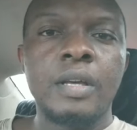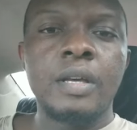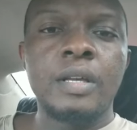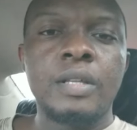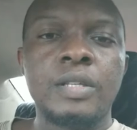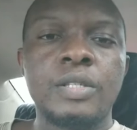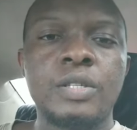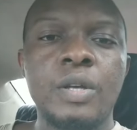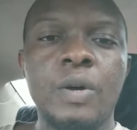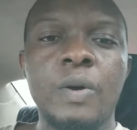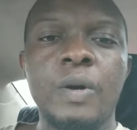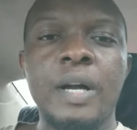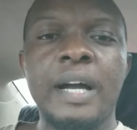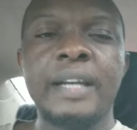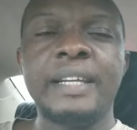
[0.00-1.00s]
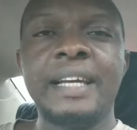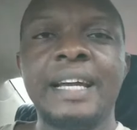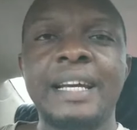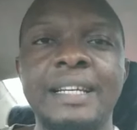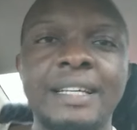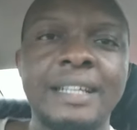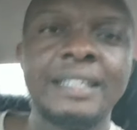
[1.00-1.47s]
So at the
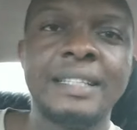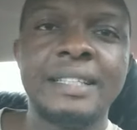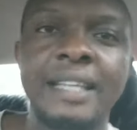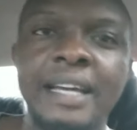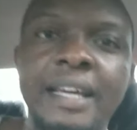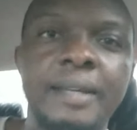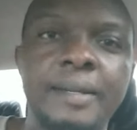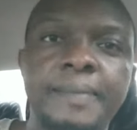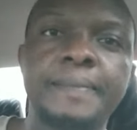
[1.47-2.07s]
end of the day,